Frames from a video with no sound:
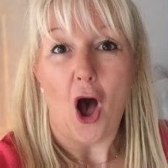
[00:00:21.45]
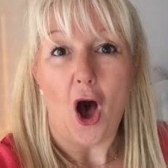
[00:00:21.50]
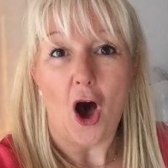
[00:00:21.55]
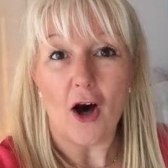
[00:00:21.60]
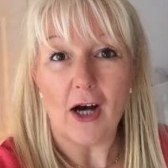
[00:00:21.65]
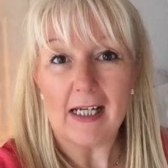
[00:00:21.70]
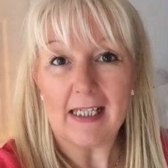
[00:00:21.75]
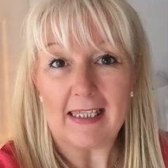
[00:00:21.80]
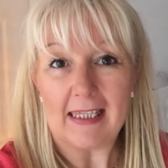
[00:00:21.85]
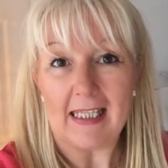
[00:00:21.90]

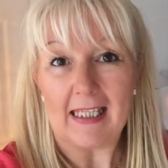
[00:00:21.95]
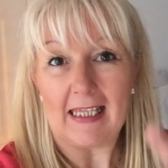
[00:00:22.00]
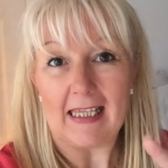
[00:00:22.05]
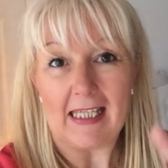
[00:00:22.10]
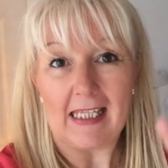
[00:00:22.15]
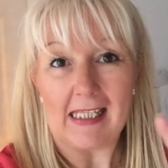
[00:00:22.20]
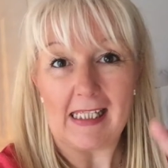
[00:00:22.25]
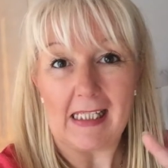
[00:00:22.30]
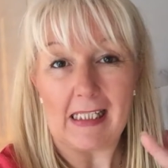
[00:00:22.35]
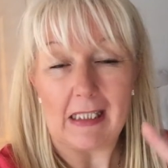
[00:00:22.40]
I think
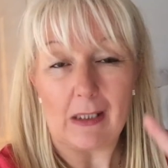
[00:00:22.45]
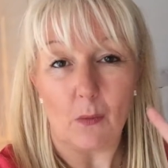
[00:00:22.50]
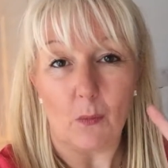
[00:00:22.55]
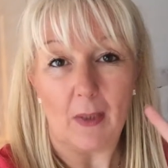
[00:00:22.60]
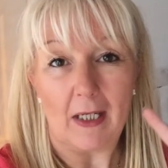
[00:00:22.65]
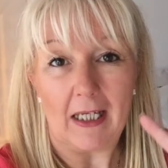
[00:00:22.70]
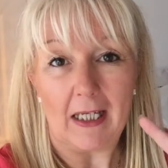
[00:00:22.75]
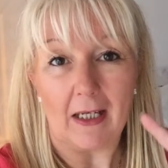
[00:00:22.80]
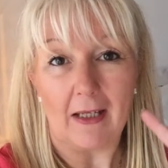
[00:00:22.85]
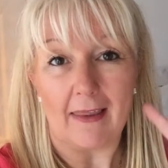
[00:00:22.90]
this is the
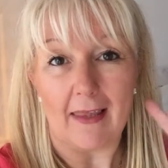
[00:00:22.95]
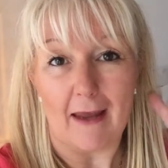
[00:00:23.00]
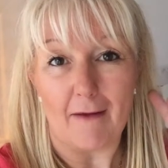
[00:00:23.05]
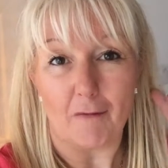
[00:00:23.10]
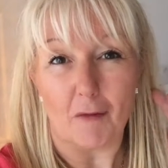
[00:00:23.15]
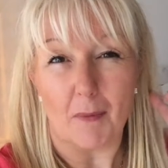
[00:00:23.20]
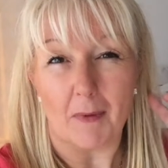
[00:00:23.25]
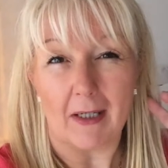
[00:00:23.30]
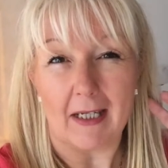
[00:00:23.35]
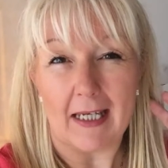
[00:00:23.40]
week that
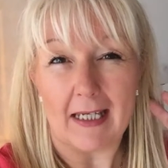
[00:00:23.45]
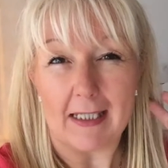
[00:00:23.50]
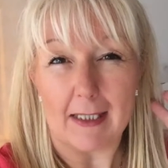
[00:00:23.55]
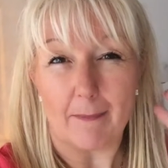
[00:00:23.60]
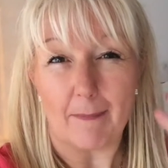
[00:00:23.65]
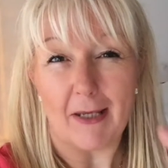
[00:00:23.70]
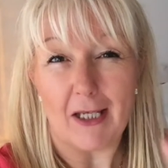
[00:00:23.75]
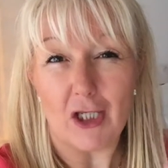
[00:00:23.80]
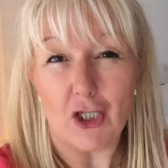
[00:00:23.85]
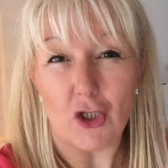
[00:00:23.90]
everyone gets a
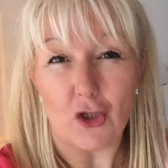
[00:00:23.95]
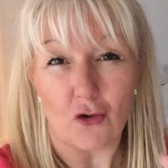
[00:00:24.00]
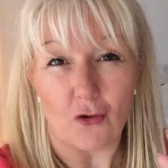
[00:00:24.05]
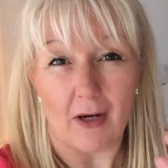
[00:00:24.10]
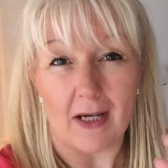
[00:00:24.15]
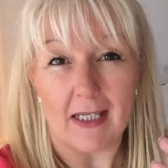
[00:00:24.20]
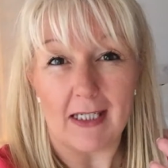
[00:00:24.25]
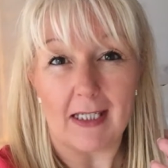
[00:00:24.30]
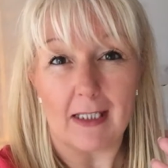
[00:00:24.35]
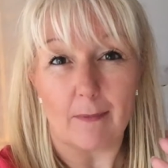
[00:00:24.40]
bit
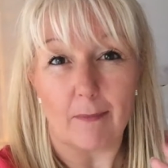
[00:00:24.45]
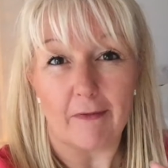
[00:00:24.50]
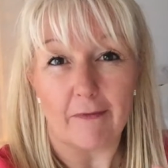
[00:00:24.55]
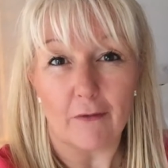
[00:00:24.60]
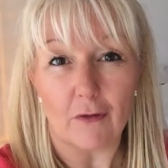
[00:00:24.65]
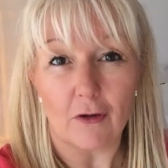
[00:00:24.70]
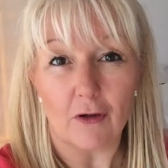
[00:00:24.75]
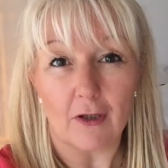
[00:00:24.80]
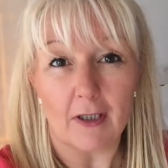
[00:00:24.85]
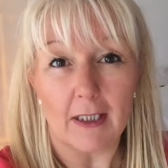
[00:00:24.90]
stressed
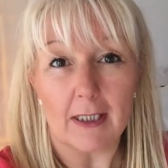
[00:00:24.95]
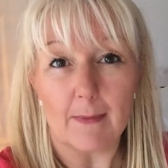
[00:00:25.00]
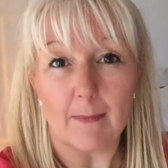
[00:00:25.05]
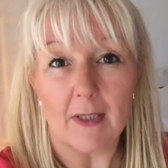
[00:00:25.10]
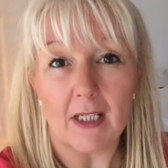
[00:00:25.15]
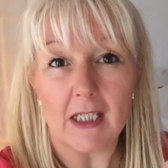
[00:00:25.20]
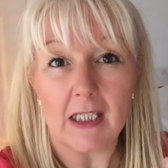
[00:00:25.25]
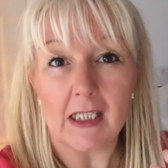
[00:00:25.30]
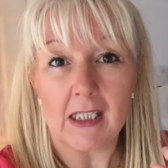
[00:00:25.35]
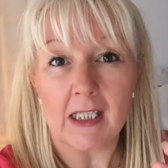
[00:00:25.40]
before
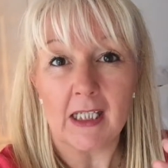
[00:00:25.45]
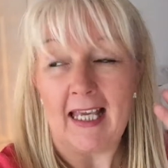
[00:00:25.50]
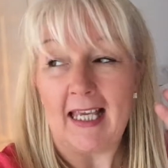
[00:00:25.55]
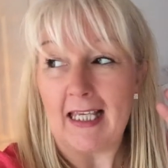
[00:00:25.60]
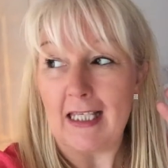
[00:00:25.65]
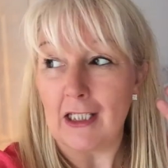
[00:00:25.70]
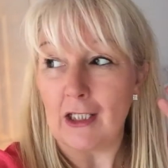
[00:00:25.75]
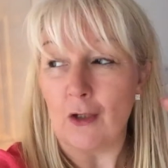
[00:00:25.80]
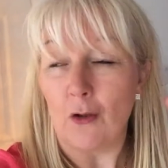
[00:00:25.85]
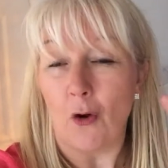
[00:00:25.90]
Christmas.
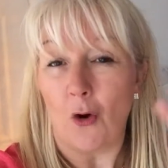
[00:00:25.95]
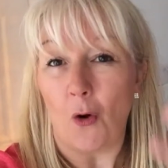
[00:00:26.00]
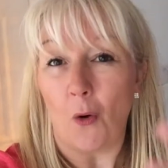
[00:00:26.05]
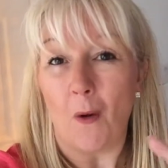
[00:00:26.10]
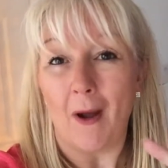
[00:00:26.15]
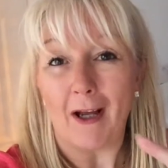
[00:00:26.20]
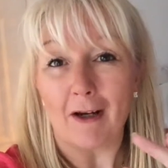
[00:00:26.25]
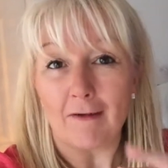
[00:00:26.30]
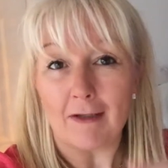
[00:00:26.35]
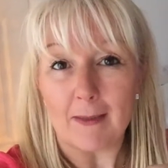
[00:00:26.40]
It's not
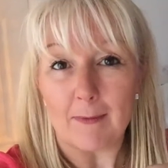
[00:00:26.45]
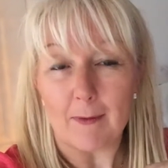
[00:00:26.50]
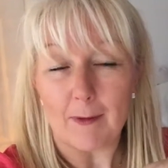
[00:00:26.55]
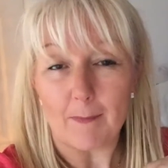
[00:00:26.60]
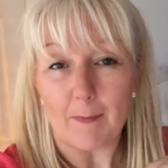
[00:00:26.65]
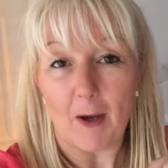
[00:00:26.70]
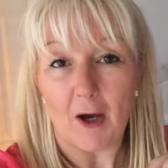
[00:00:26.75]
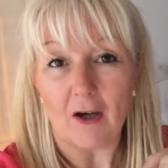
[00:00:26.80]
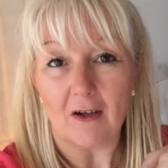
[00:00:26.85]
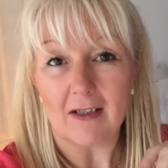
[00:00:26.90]
quite Christmas
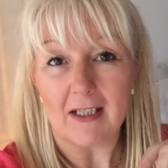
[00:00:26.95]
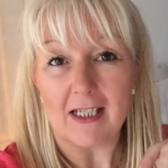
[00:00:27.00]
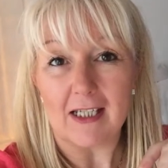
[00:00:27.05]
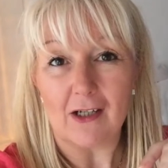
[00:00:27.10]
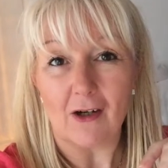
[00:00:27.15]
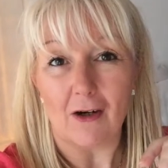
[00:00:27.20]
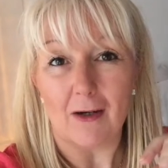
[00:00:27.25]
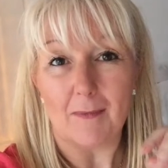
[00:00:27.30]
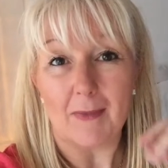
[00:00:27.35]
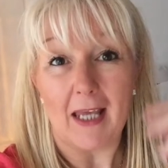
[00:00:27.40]
party
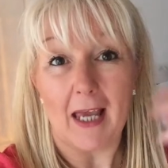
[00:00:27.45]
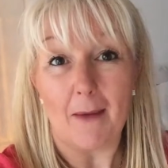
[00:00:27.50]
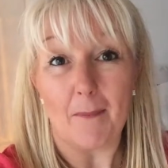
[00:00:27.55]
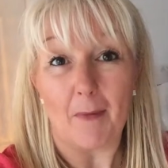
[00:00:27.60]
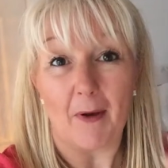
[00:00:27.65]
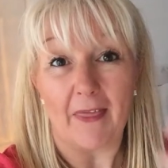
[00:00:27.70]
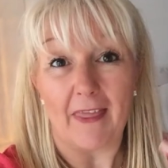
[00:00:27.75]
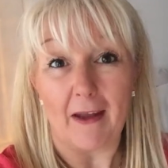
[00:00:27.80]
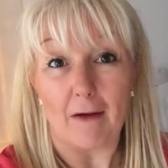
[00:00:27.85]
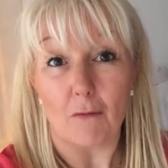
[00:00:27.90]
time yet,
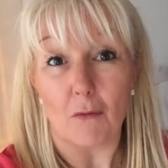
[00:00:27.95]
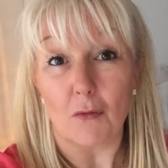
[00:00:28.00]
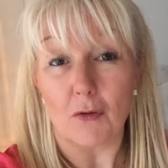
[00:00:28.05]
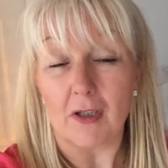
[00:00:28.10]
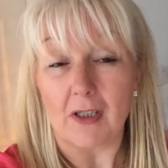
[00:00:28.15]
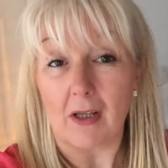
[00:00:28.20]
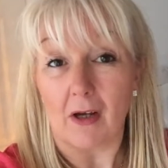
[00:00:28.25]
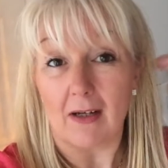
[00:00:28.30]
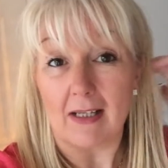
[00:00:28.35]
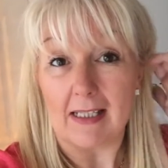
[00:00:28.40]
but they're all
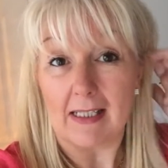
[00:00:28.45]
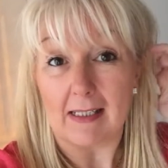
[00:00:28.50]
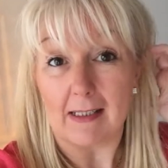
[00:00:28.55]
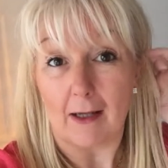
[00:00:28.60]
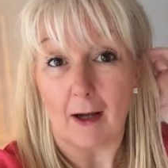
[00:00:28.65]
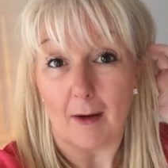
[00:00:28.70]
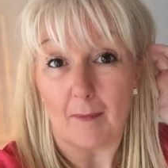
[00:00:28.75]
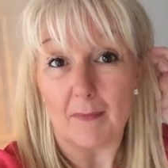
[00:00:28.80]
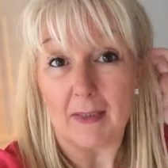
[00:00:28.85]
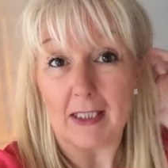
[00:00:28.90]
starting to
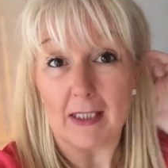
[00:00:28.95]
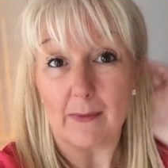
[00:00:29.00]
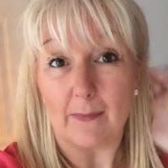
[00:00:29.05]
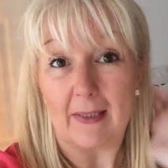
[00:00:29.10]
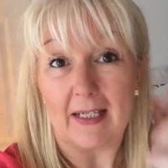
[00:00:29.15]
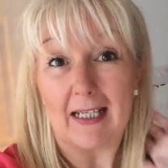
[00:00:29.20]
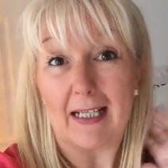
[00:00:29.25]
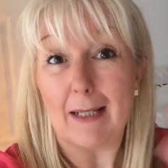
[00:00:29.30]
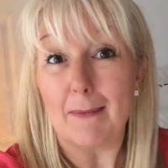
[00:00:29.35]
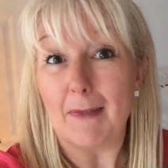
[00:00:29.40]
come this
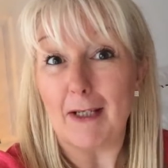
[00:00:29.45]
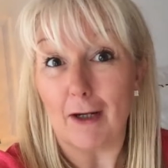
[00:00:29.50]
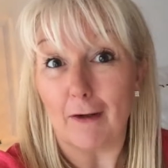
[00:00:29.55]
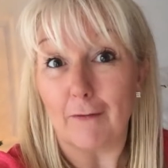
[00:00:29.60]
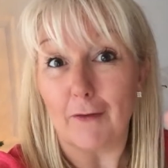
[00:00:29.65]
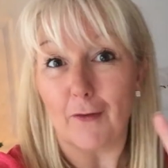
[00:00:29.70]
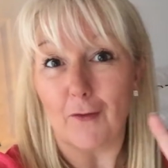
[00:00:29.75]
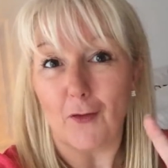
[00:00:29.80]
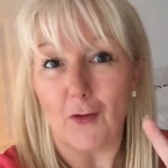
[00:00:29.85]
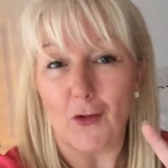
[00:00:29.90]
week. Let me know
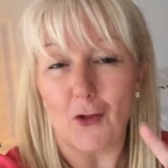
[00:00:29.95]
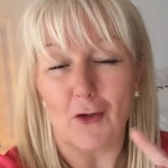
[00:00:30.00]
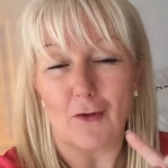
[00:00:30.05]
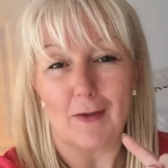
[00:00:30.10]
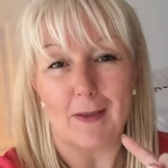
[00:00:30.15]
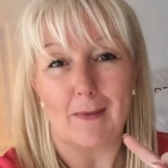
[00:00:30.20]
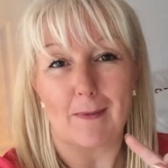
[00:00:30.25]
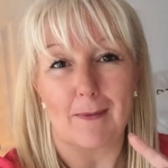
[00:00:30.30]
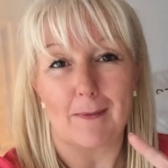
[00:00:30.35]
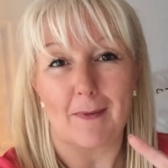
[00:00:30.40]
if you've got your
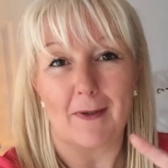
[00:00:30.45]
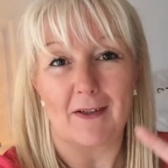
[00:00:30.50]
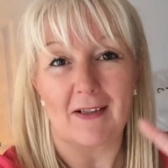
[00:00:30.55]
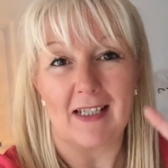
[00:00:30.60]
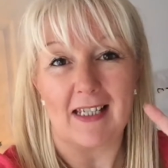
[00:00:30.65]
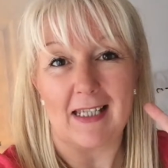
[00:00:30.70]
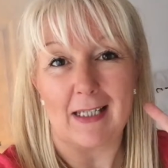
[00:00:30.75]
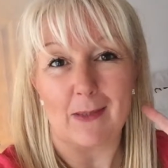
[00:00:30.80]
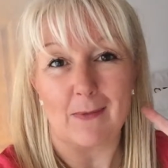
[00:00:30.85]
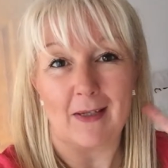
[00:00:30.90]
Christmas
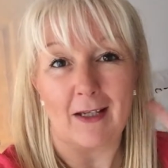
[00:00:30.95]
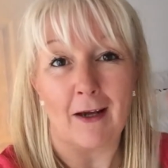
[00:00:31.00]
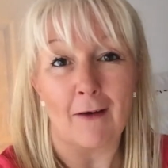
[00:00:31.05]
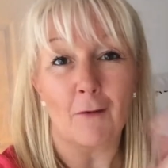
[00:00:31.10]
party this week.